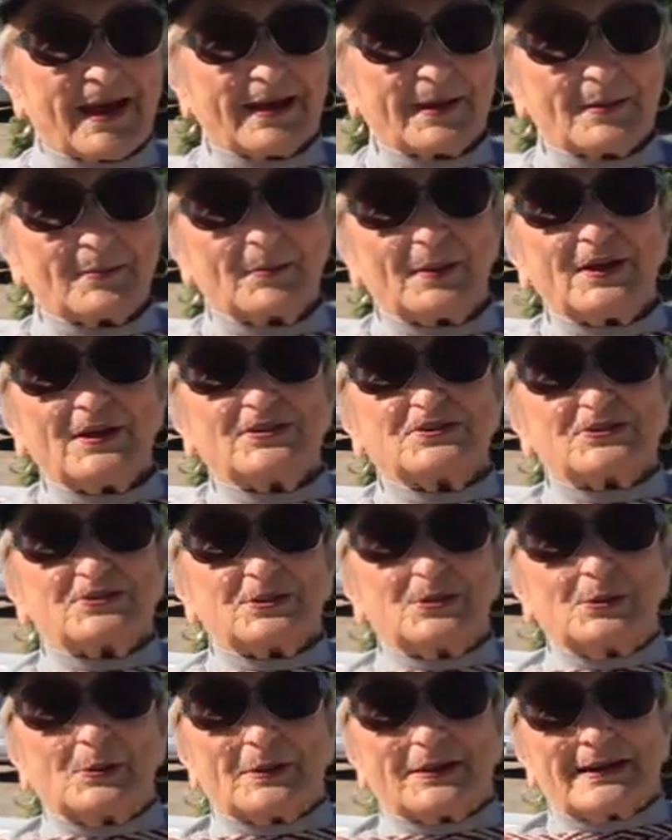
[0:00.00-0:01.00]
kind of means
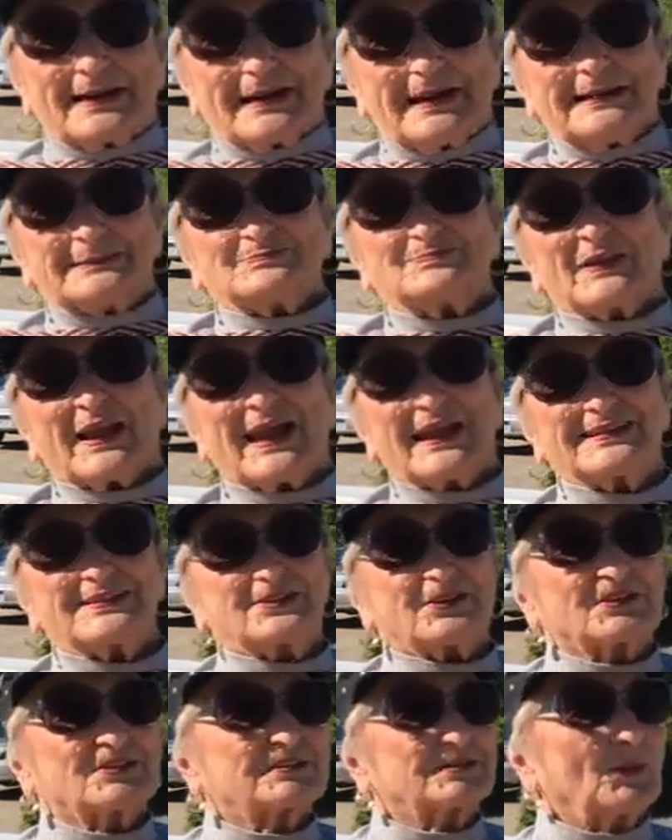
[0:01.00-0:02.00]
you, honey. Just a woman.
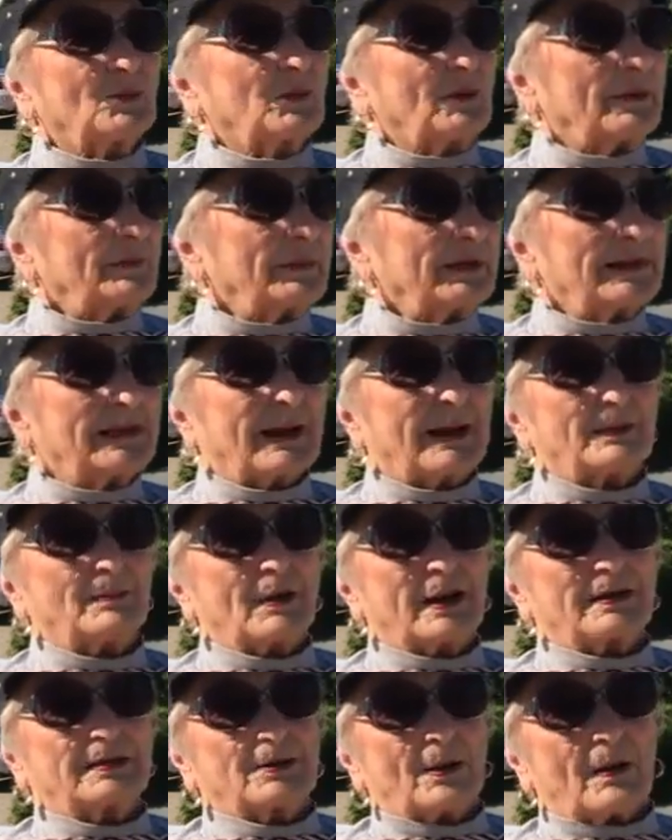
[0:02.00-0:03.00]
Just a woman
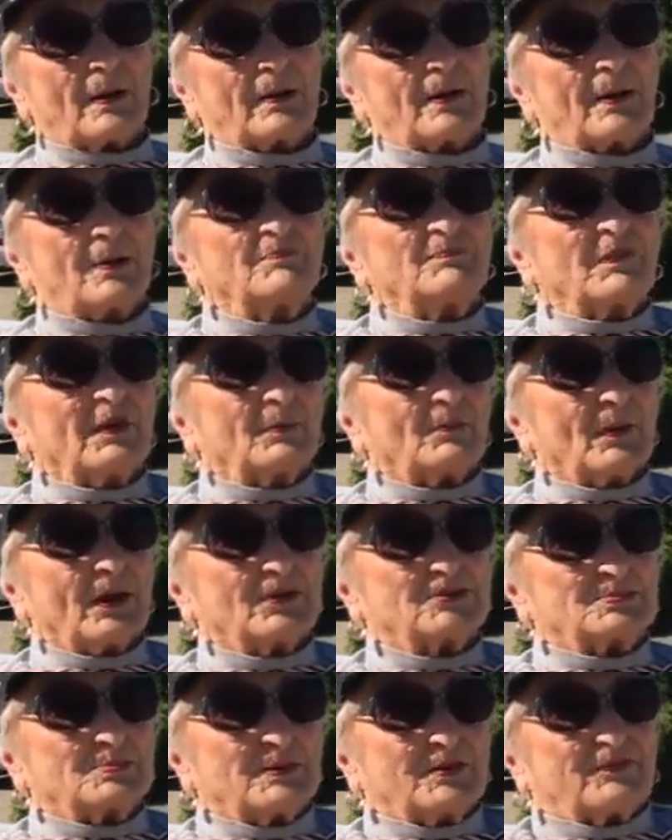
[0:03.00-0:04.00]
like my daughter
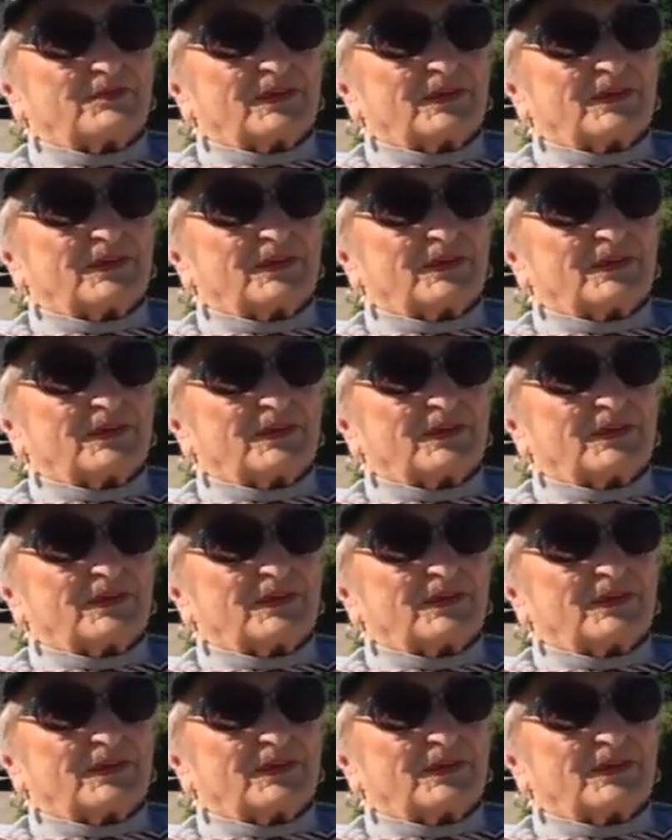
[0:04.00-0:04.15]
makes me